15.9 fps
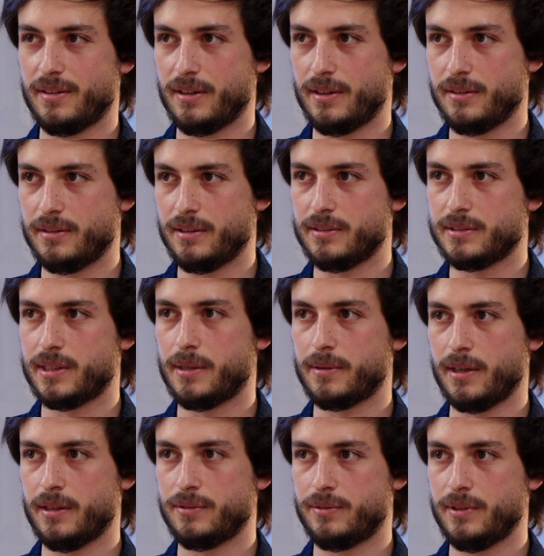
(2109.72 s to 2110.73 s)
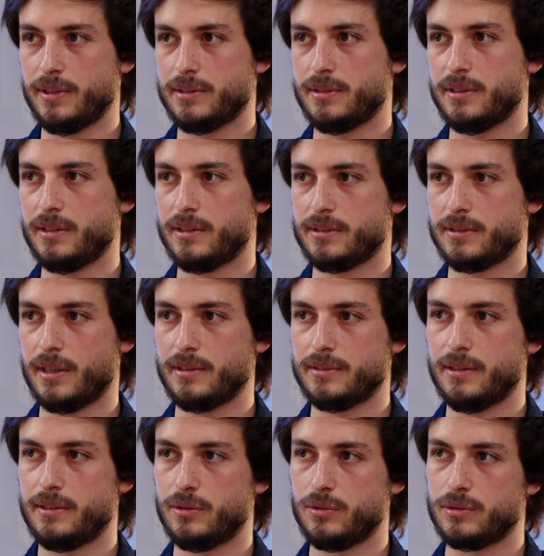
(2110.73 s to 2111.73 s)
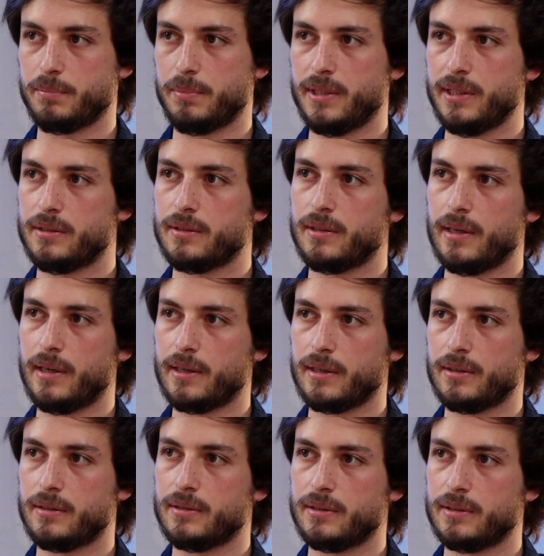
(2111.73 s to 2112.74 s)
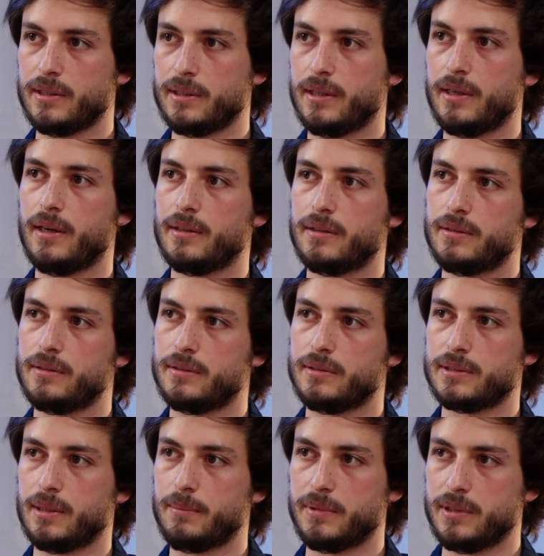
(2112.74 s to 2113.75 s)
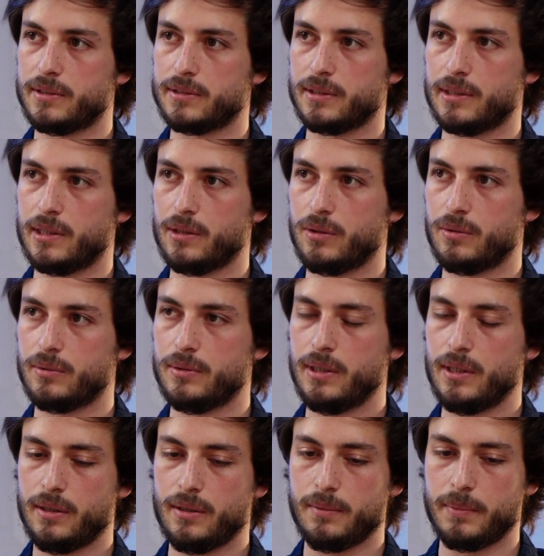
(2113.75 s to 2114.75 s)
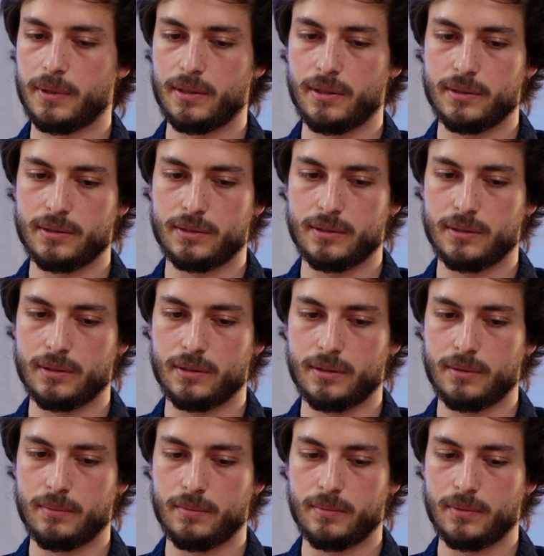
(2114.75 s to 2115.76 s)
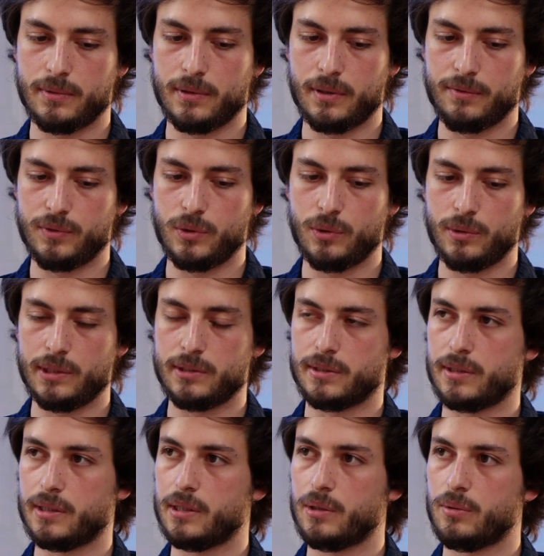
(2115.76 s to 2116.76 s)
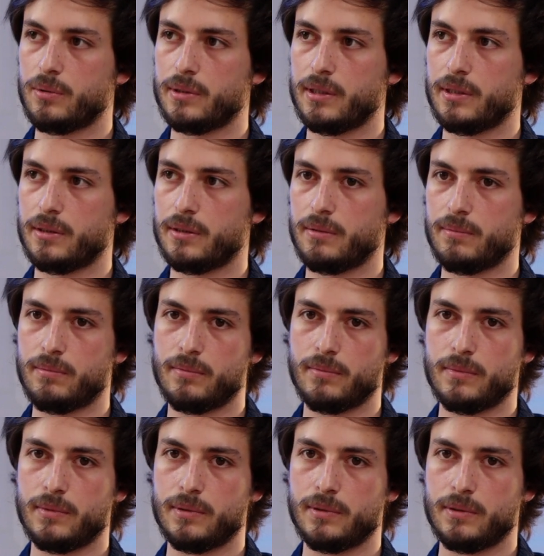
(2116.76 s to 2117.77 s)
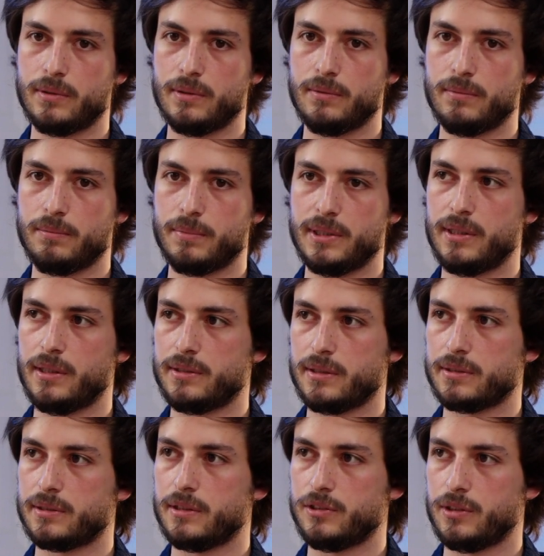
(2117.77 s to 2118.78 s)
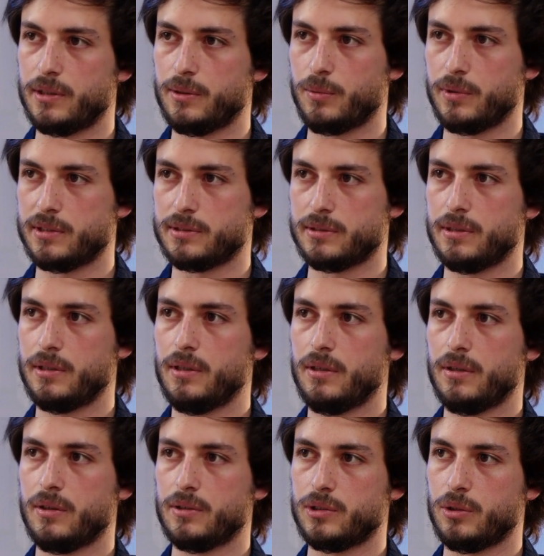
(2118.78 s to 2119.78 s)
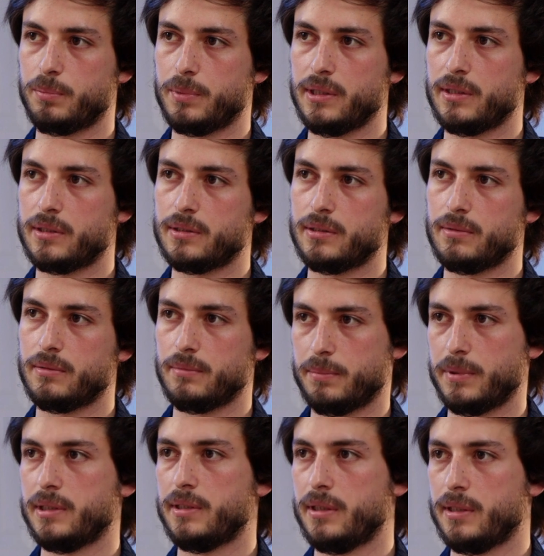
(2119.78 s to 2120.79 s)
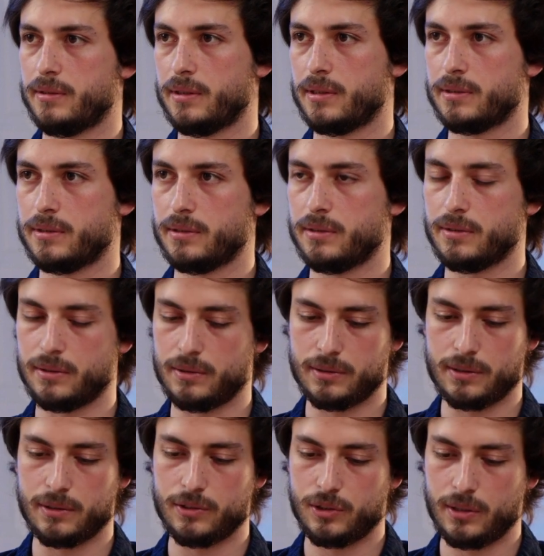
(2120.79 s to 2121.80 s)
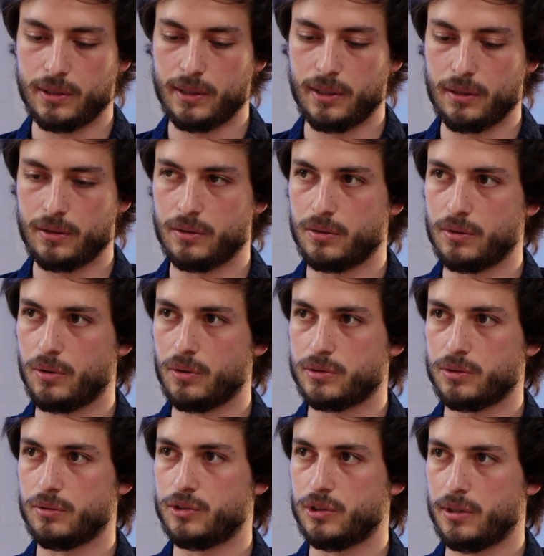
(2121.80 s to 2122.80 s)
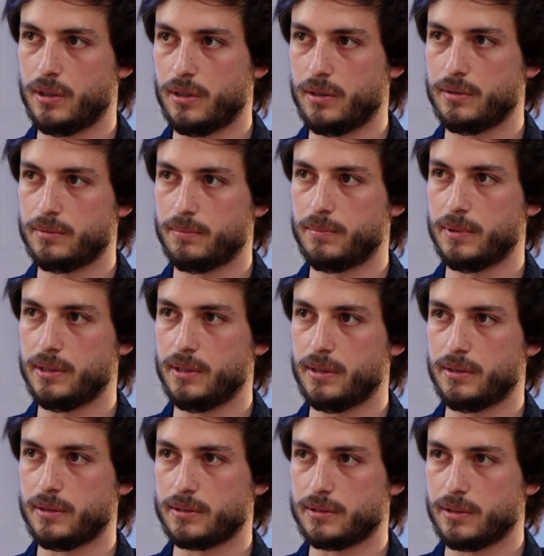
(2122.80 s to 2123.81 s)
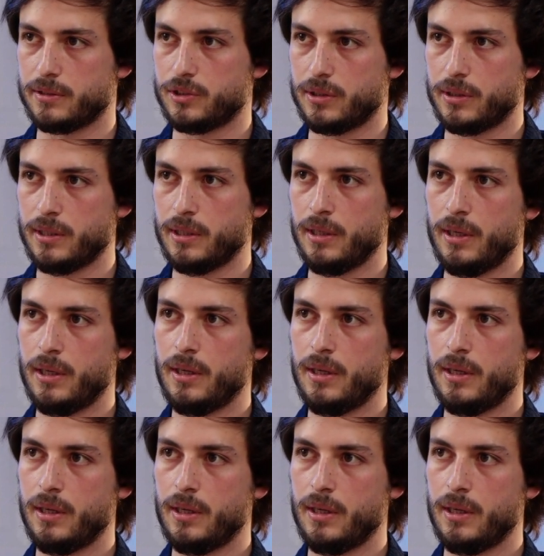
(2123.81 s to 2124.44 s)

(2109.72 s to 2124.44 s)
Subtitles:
And in some countries, it started to split, like it had some years ago, because a few years ago, pediatric surgery was pediatric surgery and also general pediatric surgery,